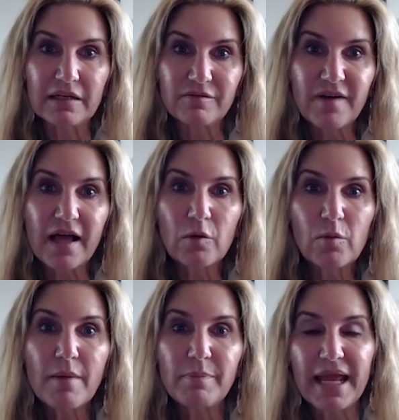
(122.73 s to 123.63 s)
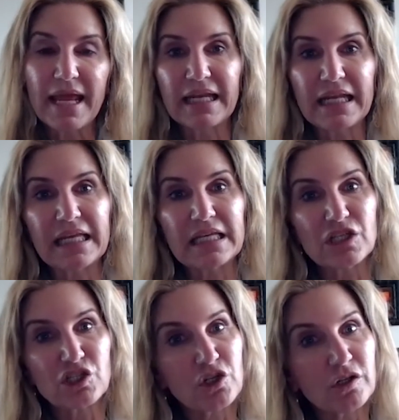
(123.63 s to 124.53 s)
in follow-up and any
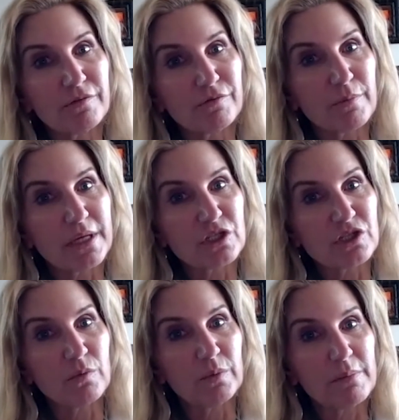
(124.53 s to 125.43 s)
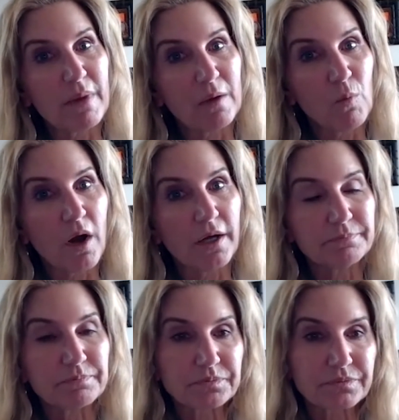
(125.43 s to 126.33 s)
additional information that we might want.
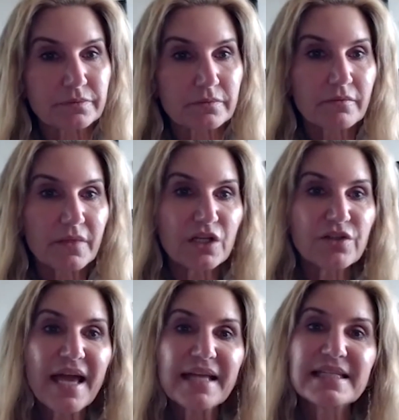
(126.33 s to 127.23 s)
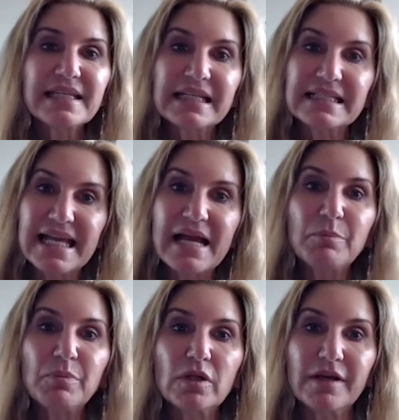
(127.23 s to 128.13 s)
That's an
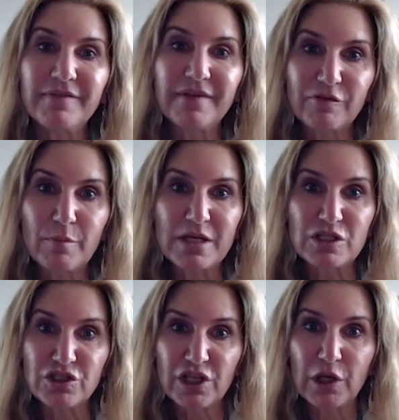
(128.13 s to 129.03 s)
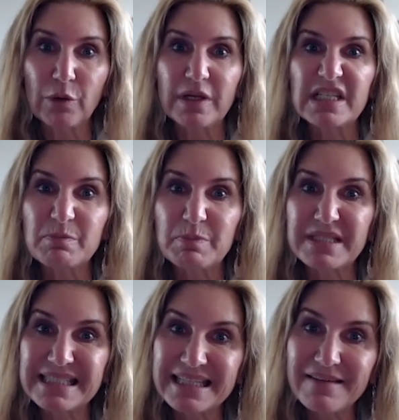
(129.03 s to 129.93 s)
example of information security
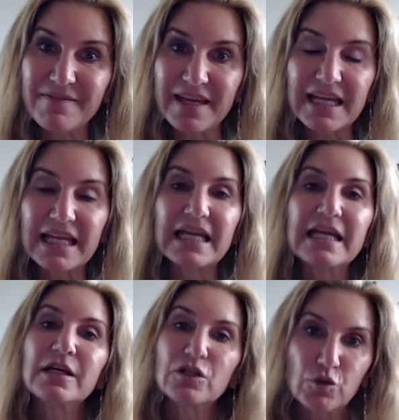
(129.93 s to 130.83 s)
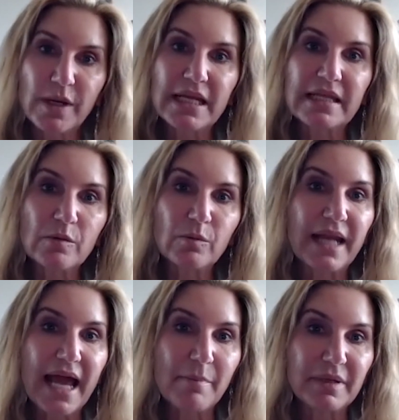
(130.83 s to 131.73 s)
specific training that would
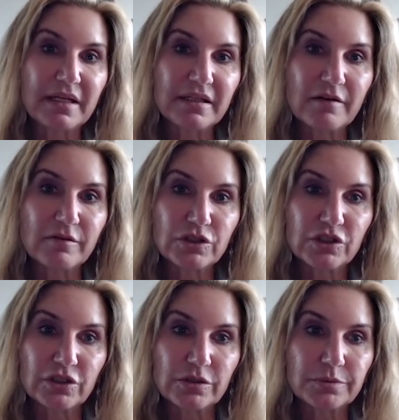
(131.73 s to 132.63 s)
happen at level 2.